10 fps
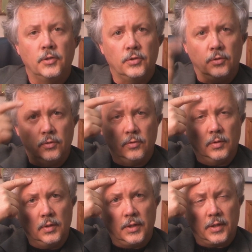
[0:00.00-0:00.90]

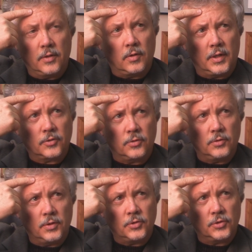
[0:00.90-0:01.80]
to another
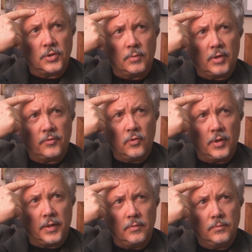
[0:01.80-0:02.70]
electrode that's just on my
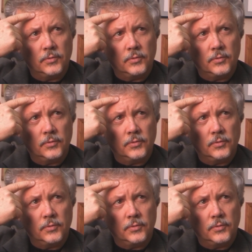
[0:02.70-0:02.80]
forehead.